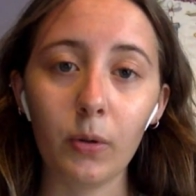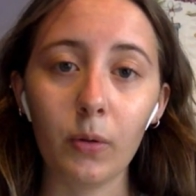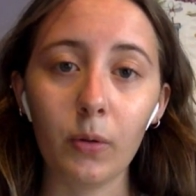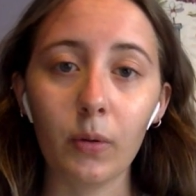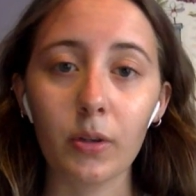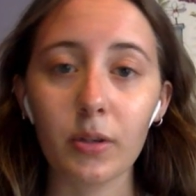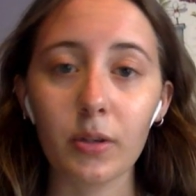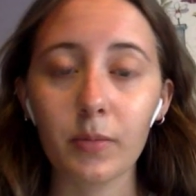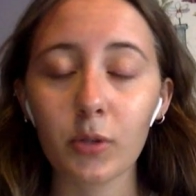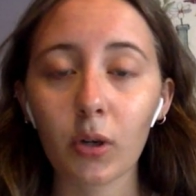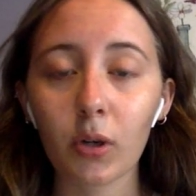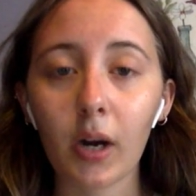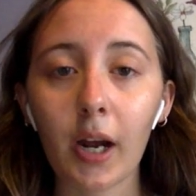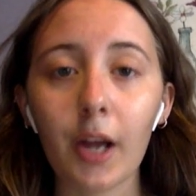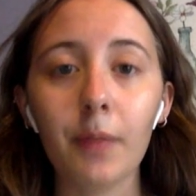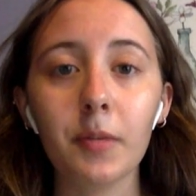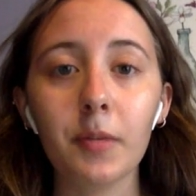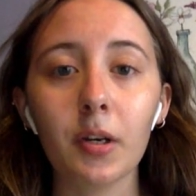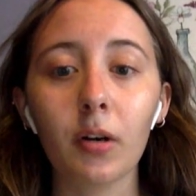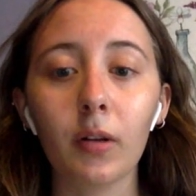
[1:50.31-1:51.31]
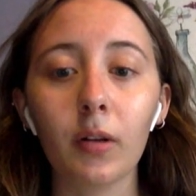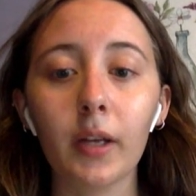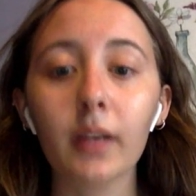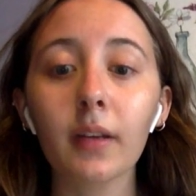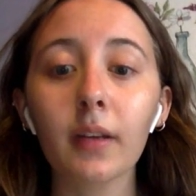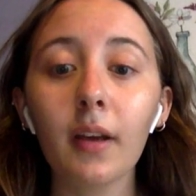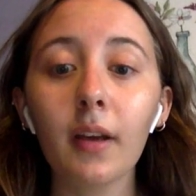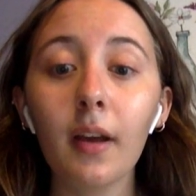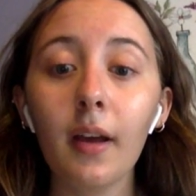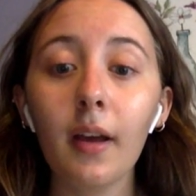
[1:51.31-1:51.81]
who are subscribed and are like,
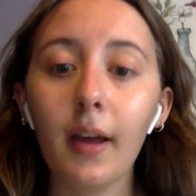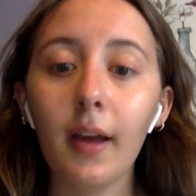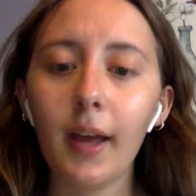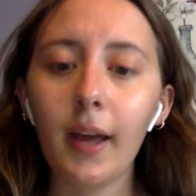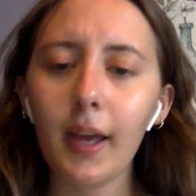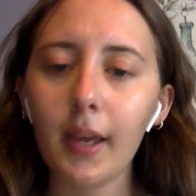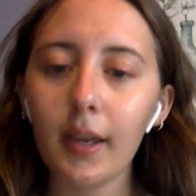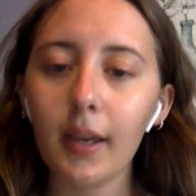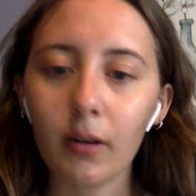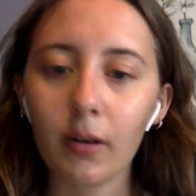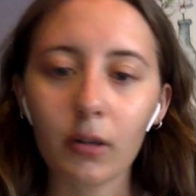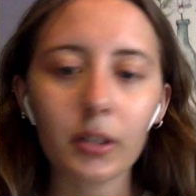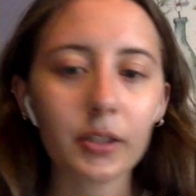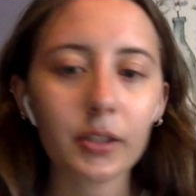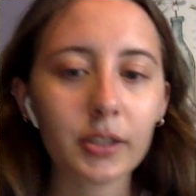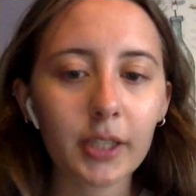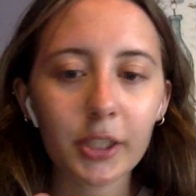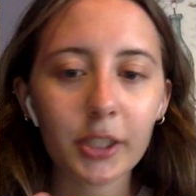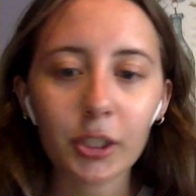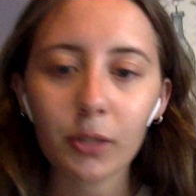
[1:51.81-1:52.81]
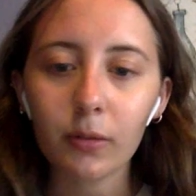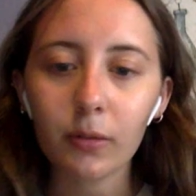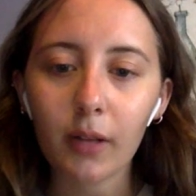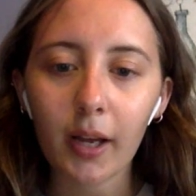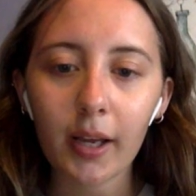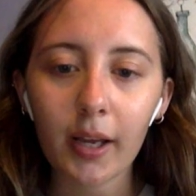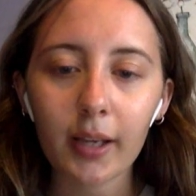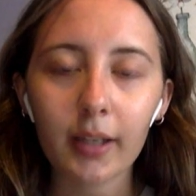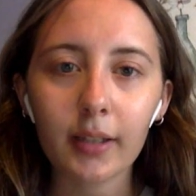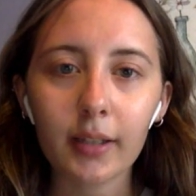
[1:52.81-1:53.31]
hey, an artist that you
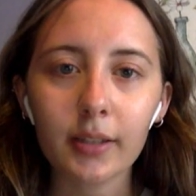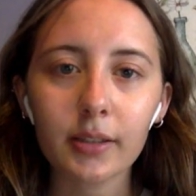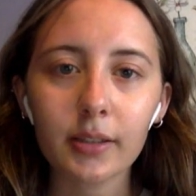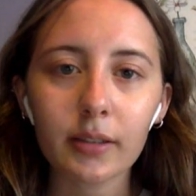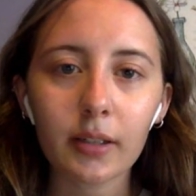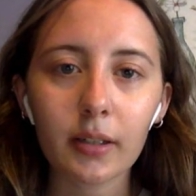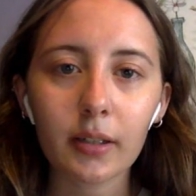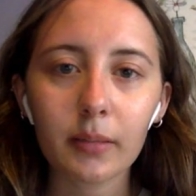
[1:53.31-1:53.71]
like is